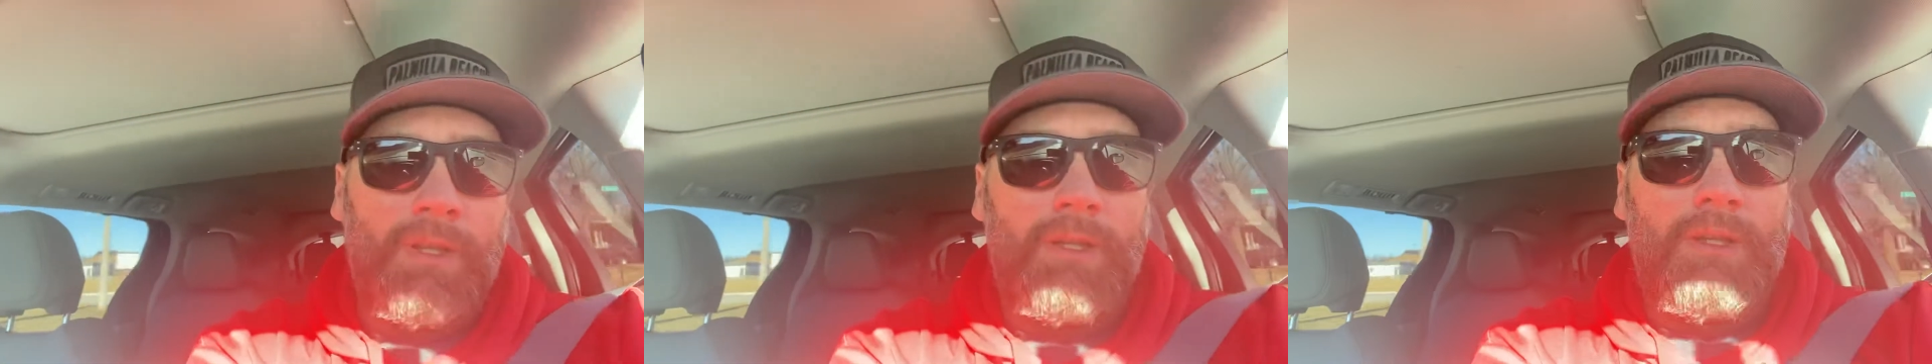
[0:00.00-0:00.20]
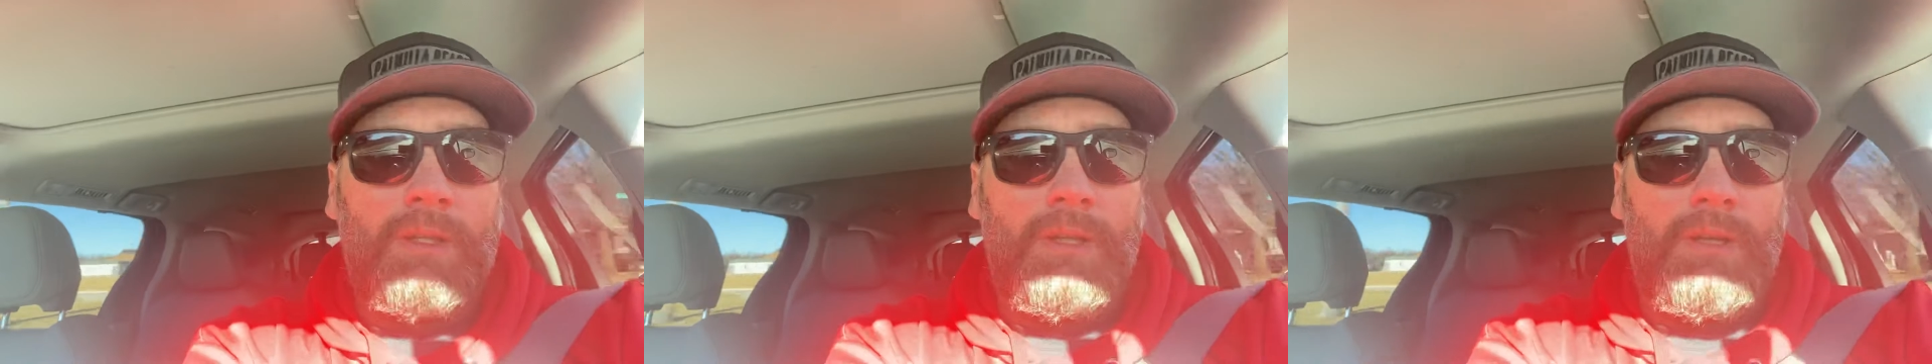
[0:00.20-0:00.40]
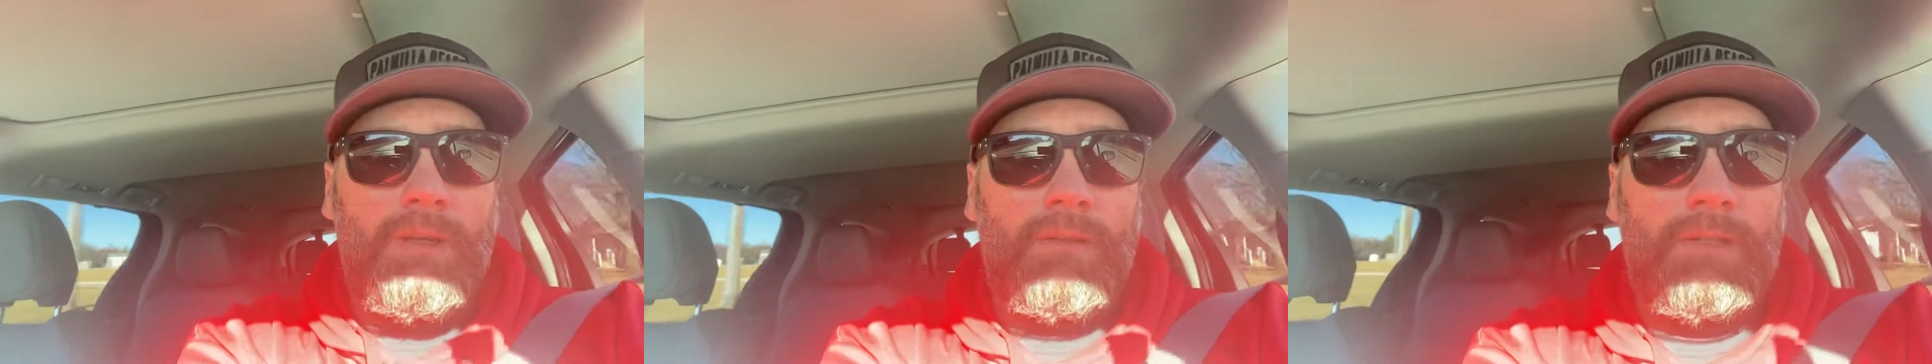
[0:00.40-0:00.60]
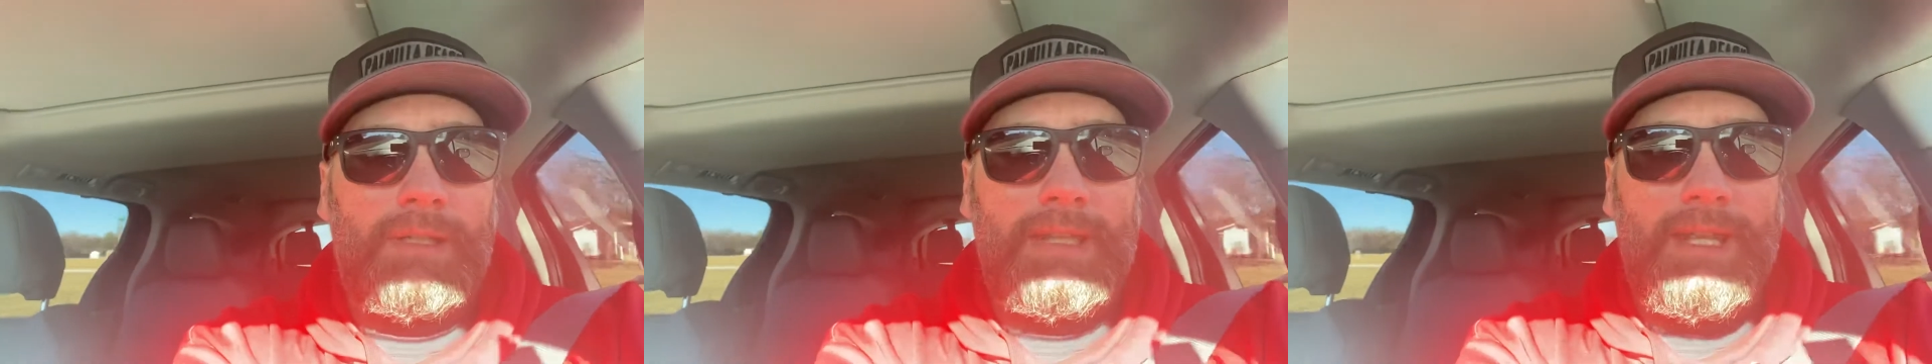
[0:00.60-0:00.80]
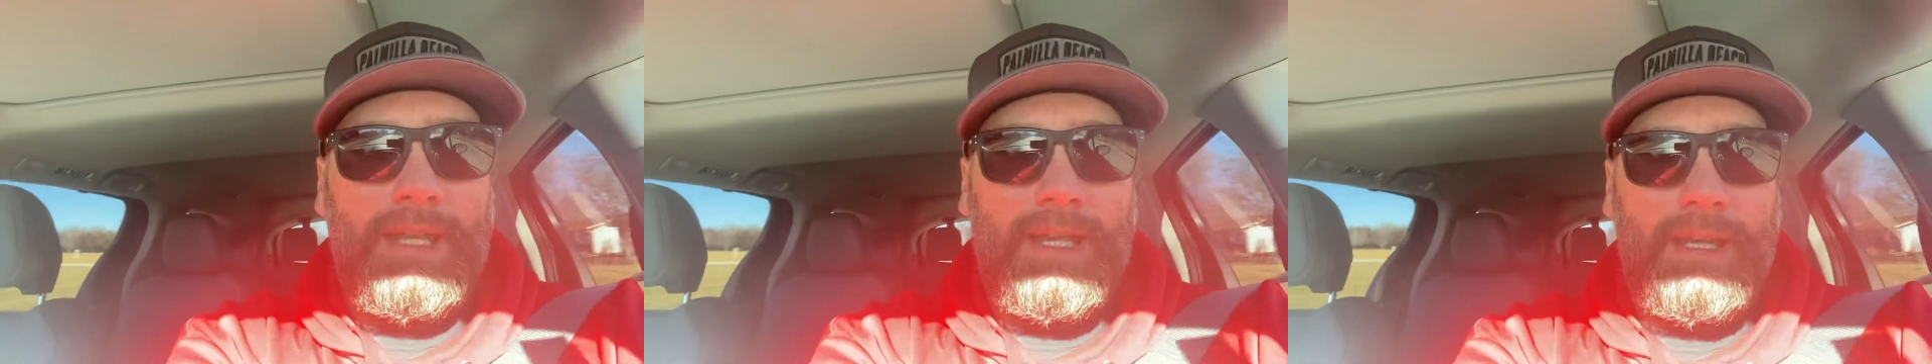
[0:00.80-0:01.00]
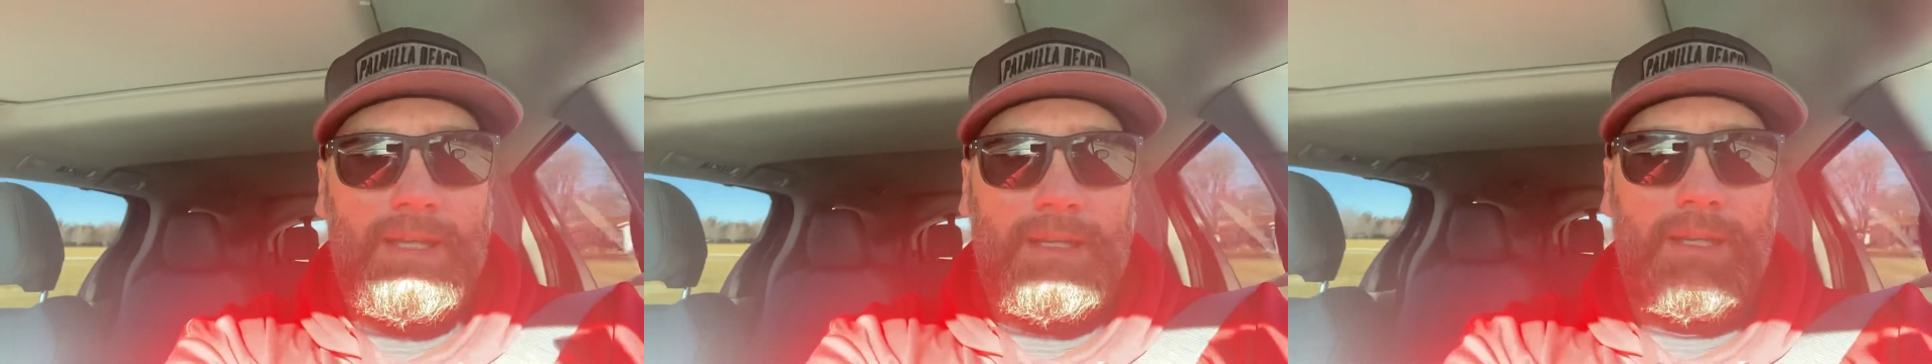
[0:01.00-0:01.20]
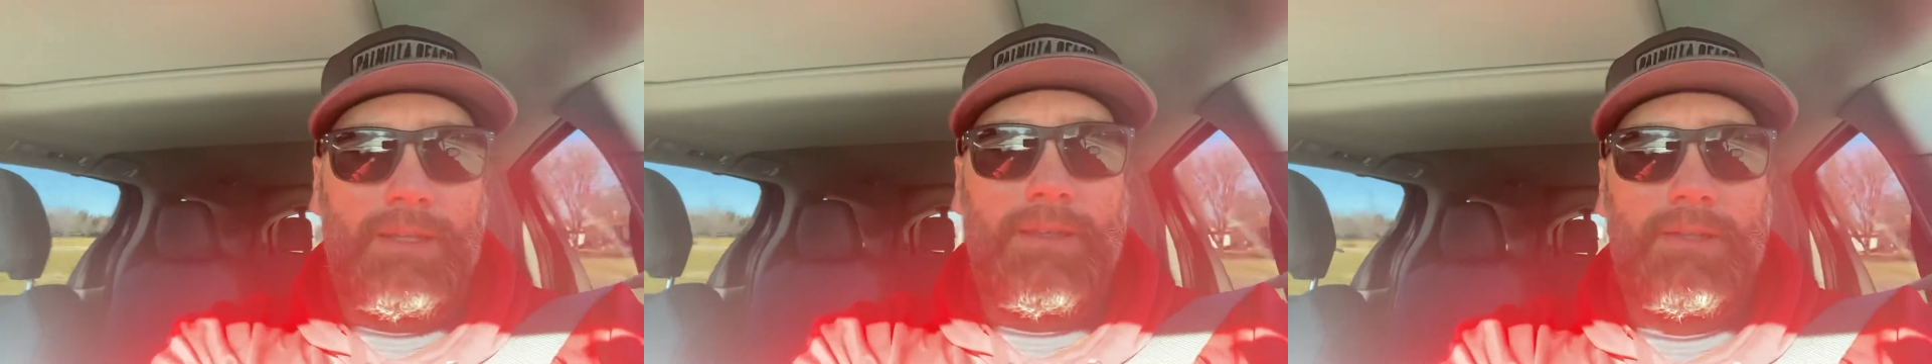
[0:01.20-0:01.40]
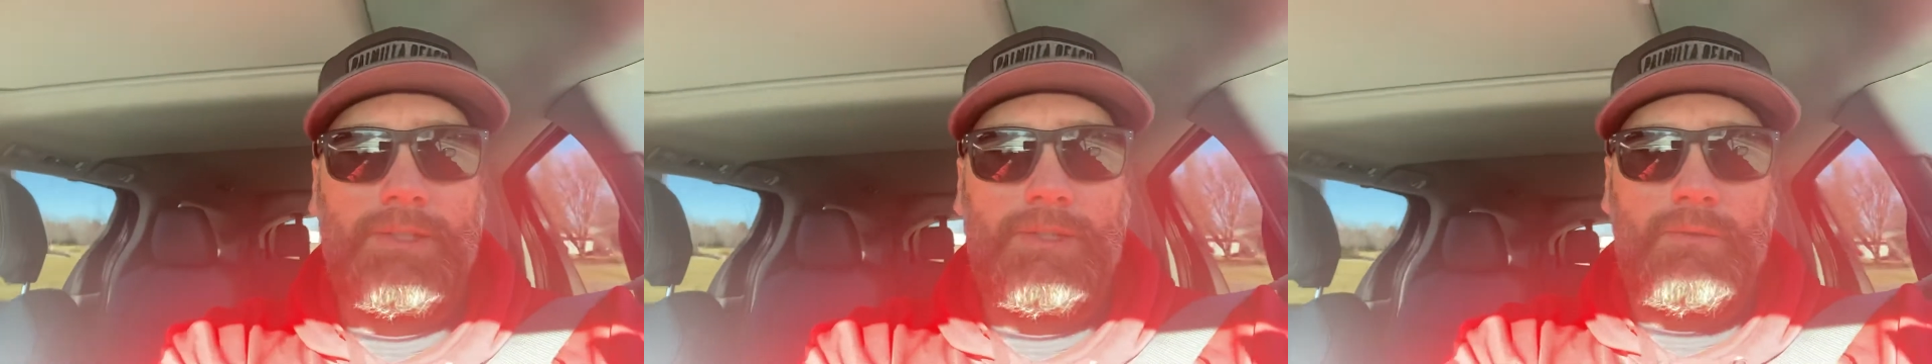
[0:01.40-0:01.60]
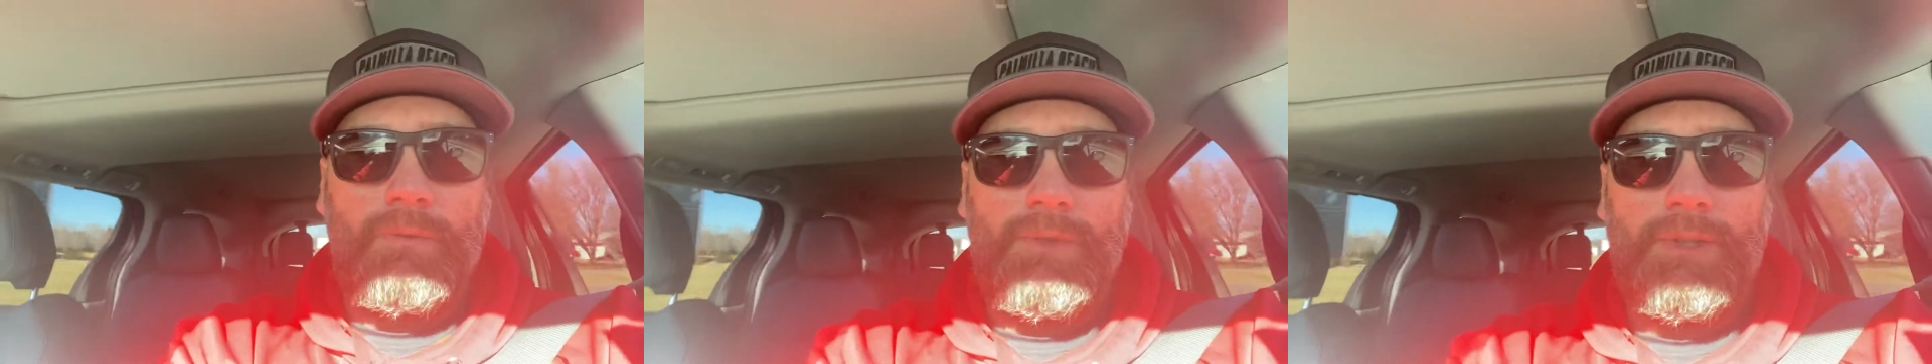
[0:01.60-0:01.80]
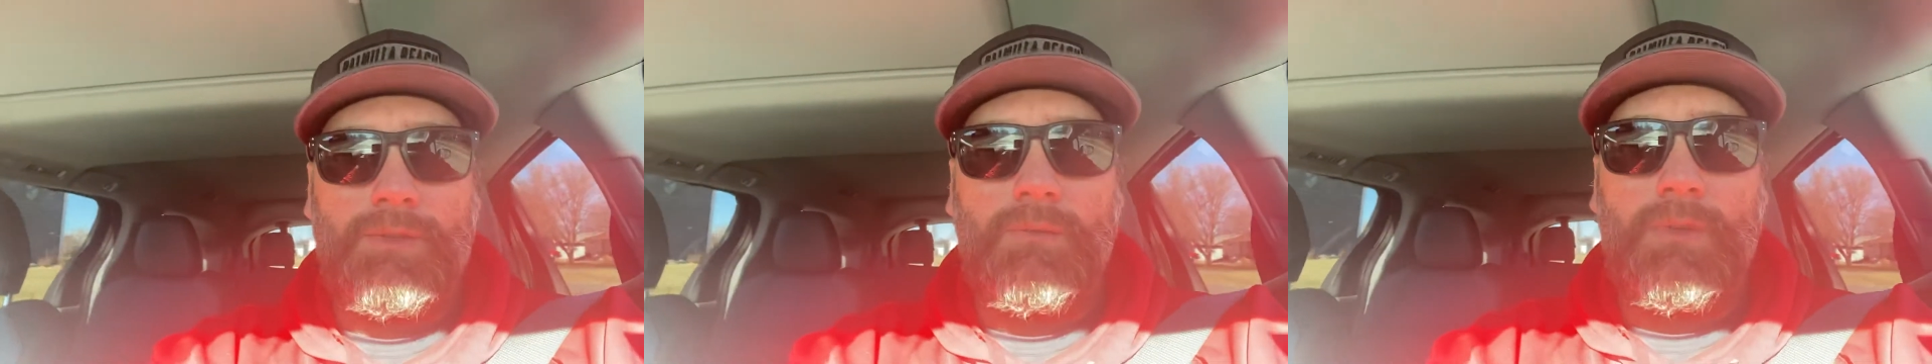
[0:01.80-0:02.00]
you know,
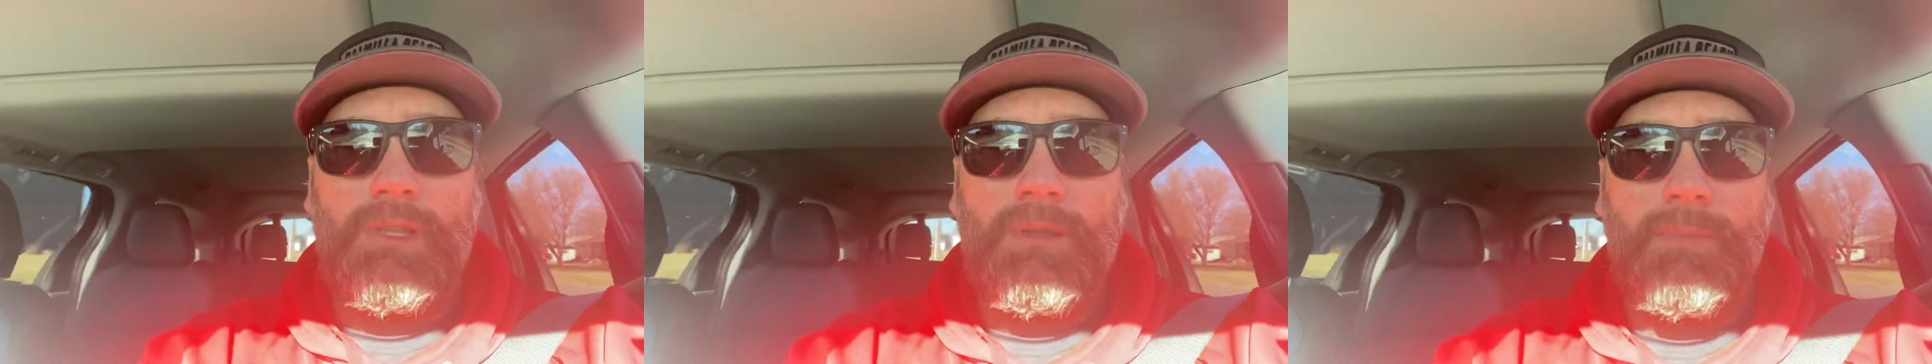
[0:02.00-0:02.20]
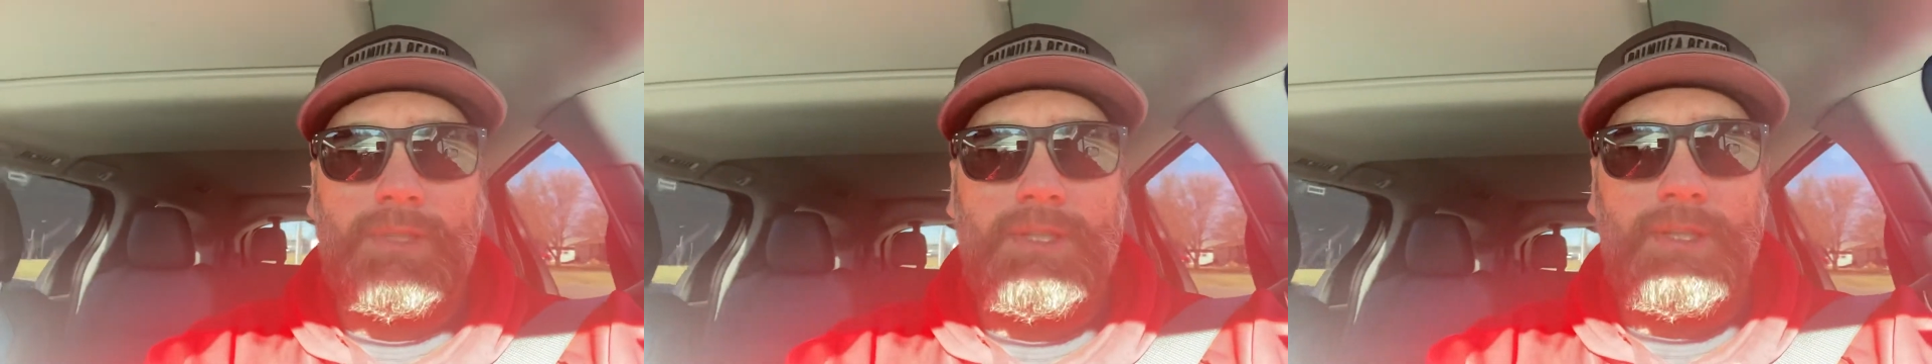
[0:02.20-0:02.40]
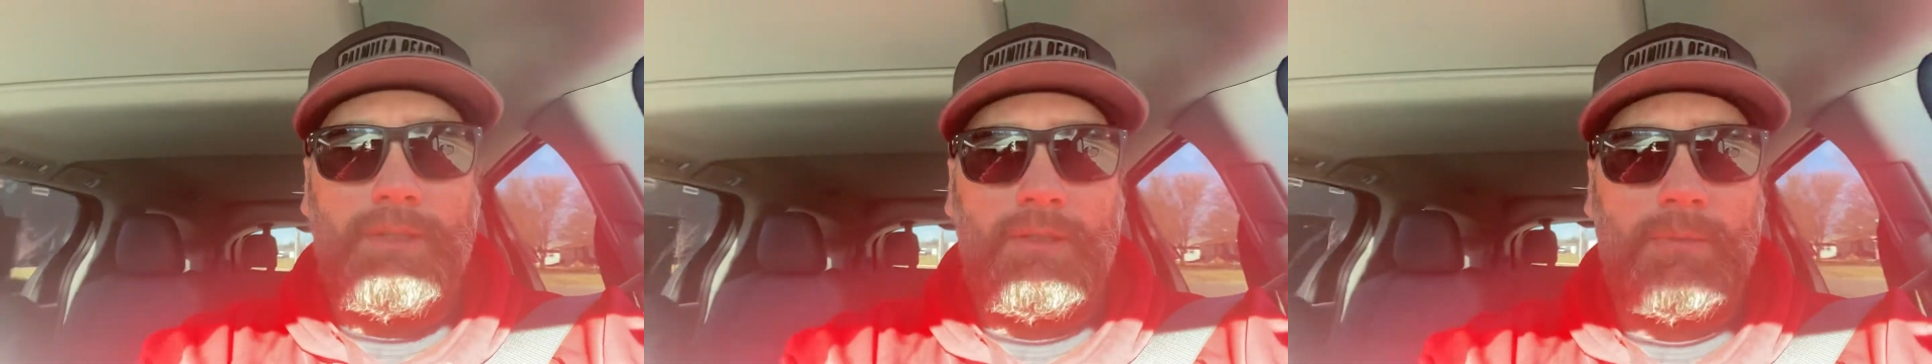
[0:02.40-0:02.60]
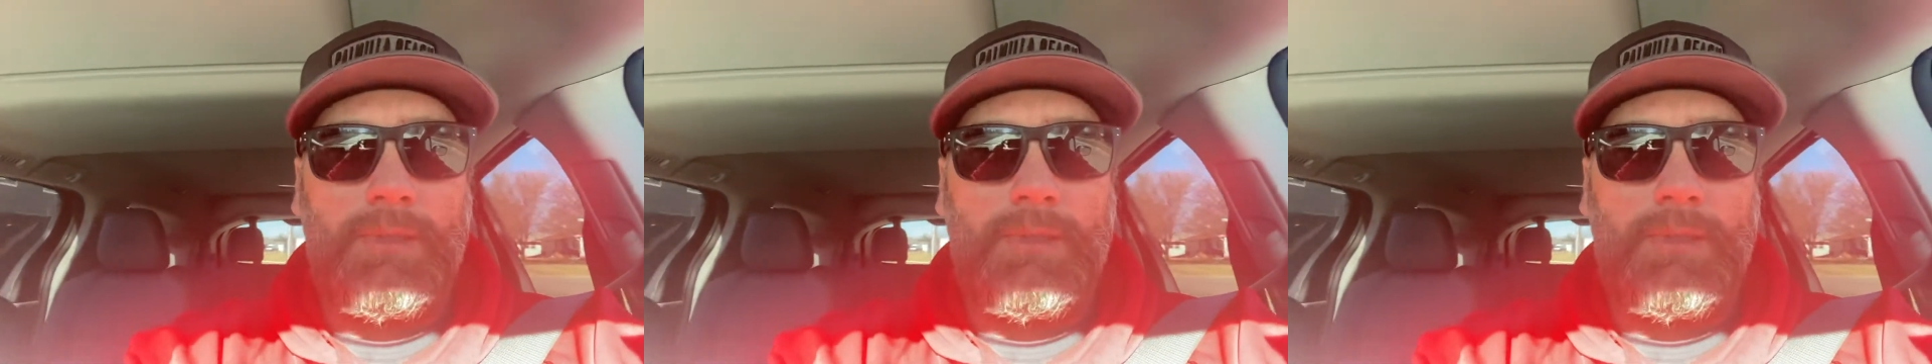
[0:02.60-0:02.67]
there's one in particular,